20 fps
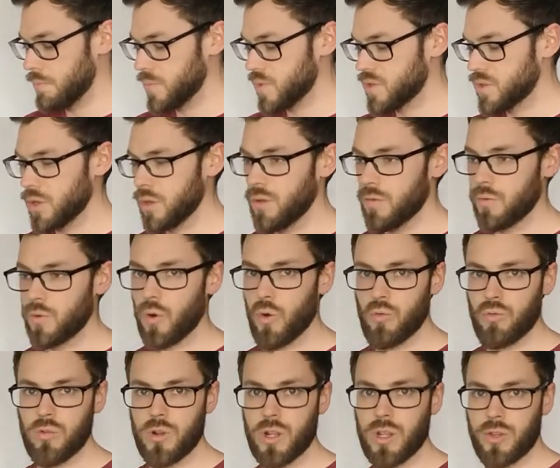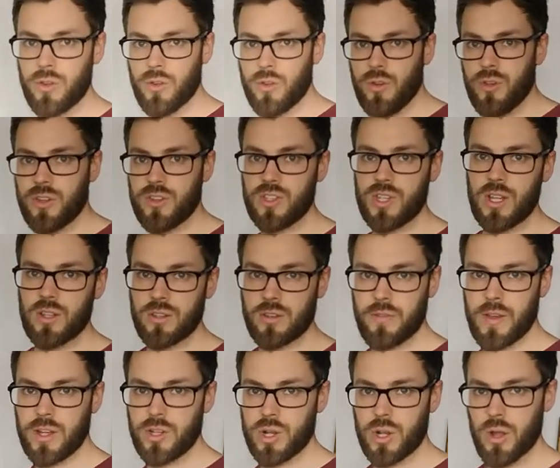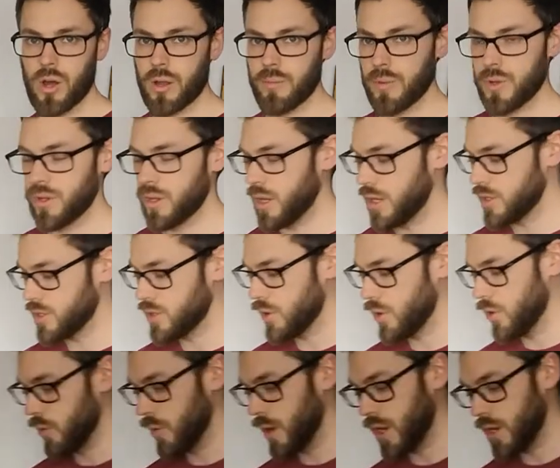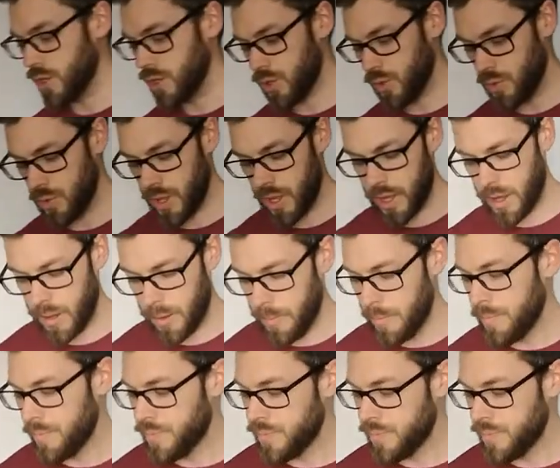So you've got a really good sense of edge alignment. There's no issue there,